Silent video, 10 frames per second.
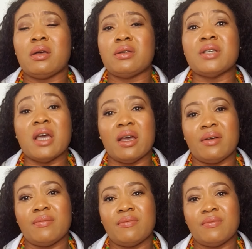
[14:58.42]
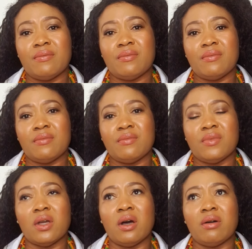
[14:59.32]
yeah,
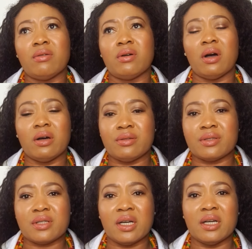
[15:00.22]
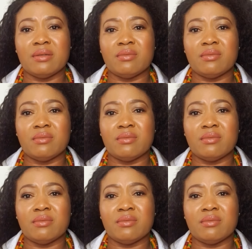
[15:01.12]
not all the time.